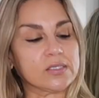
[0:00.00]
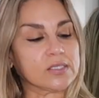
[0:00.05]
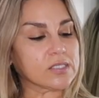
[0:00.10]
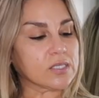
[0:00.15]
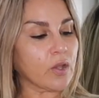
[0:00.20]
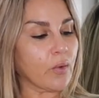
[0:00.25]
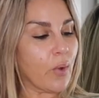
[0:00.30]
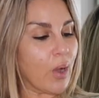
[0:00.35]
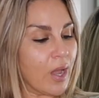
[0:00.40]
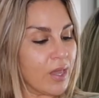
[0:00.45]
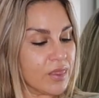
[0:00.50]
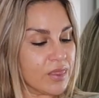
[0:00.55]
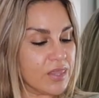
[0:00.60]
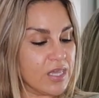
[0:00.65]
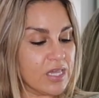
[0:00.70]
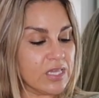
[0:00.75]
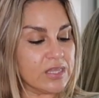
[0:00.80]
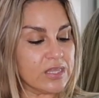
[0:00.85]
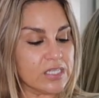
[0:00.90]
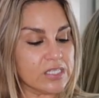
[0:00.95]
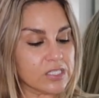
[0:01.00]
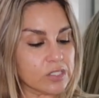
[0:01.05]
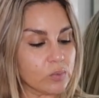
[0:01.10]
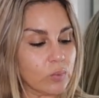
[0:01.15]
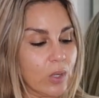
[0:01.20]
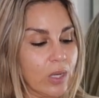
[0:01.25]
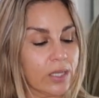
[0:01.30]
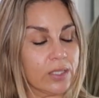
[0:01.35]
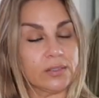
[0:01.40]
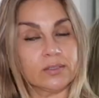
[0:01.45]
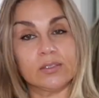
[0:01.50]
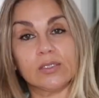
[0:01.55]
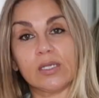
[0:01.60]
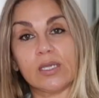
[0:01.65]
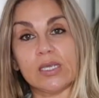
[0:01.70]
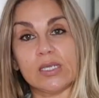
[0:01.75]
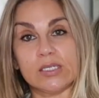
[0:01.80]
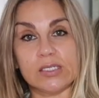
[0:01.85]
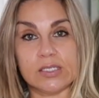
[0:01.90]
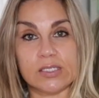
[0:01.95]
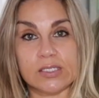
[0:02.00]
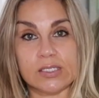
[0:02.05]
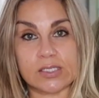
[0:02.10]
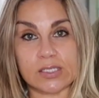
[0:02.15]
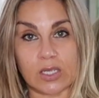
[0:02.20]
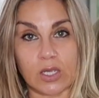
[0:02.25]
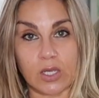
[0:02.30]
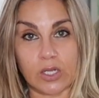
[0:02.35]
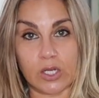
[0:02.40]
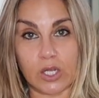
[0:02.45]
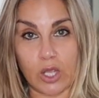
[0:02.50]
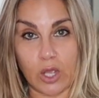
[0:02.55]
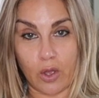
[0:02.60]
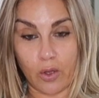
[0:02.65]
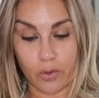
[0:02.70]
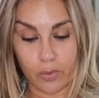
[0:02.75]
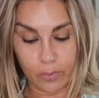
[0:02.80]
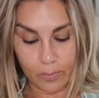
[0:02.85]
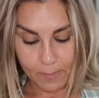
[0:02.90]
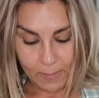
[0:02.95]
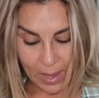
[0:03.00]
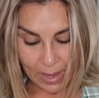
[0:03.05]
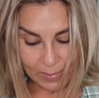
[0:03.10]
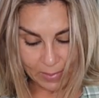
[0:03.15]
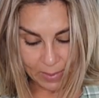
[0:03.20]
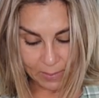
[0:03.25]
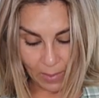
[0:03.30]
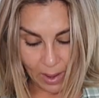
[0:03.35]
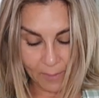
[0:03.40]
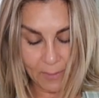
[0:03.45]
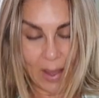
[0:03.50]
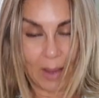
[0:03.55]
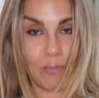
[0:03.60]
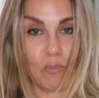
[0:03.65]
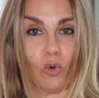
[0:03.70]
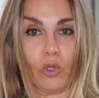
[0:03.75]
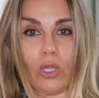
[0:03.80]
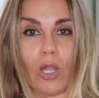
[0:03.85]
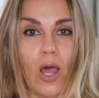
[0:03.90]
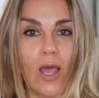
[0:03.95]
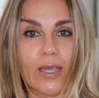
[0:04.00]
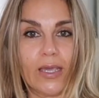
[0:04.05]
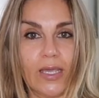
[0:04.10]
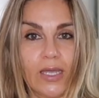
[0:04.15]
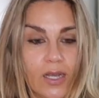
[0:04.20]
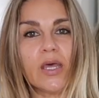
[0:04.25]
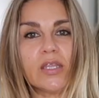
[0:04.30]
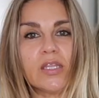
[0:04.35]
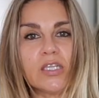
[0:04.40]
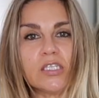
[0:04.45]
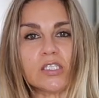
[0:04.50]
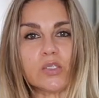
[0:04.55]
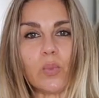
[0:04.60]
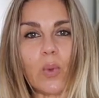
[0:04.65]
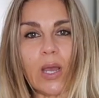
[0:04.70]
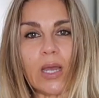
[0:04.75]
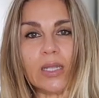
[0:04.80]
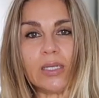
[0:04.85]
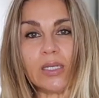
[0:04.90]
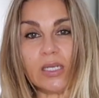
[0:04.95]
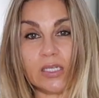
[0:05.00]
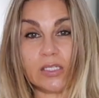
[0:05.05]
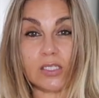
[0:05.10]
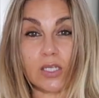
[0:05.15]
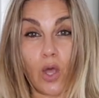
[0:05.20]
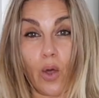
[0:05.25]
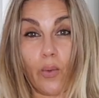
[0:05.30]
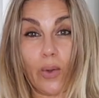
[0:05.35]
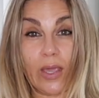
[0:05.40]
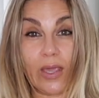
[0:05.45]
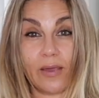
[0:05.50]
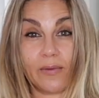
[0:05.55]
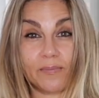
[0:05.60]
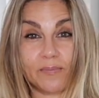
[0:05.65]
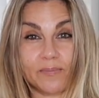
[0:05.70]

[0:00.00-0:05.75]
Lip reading: it, so I think this one is gonna go. Maybe my mum will like it. This one is going.